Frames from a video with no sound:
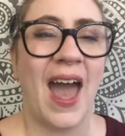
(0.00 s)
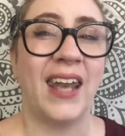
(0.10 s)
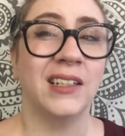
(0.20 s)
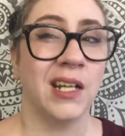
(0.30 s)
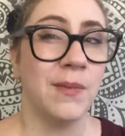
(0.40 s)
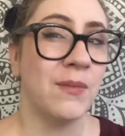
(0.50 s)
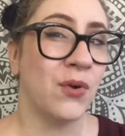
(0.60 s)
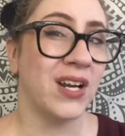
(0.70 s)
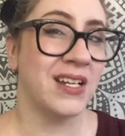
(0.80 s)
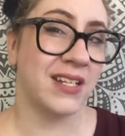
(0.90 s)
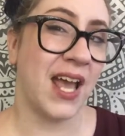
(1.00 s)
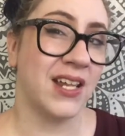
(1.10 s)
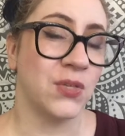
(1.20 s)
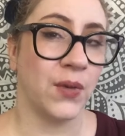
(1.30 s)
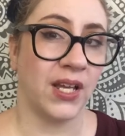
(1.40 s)
and a little bit more
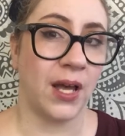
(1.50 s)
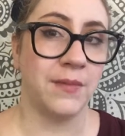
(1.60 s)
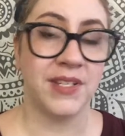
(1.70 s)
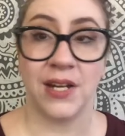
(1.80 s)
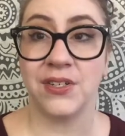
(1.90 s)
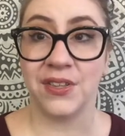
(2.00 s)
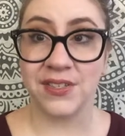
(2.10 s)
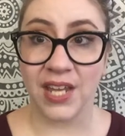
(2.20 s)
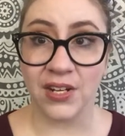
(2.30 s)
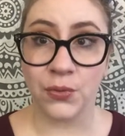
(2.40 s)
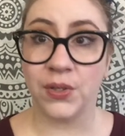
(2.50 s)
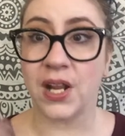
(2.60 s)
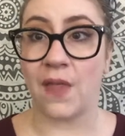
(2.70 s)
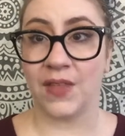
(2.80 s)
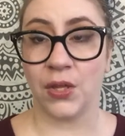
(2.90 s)
intense when it comes down to the
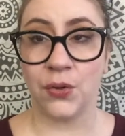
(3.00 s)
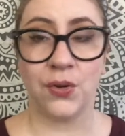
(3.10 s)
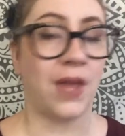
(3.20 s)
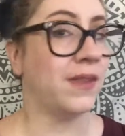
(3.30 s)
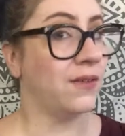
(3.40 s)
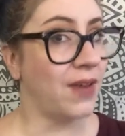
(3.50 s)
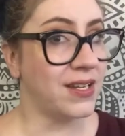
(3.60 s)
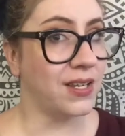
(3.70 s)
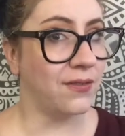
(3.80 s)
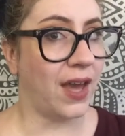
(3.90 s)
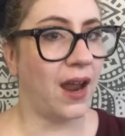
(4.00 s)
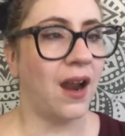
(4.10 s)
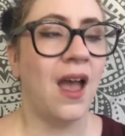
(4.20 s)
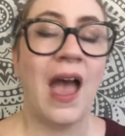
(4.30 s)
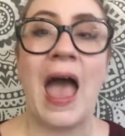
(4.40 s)
sandalwood and the oud and the
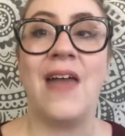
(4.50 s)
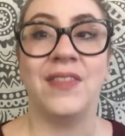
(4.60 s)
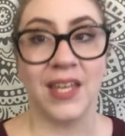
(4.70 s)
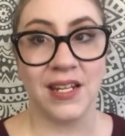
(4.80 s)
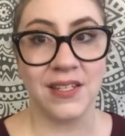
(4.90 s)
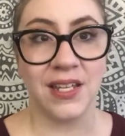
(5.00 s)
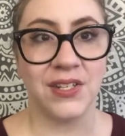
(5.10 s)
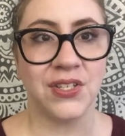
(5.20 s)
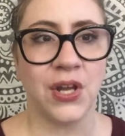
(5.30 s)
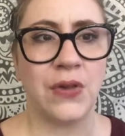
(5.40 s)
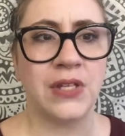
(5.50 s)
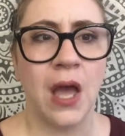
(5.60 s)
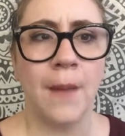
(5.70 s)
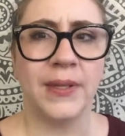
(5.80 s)
vetiver and the incense notes,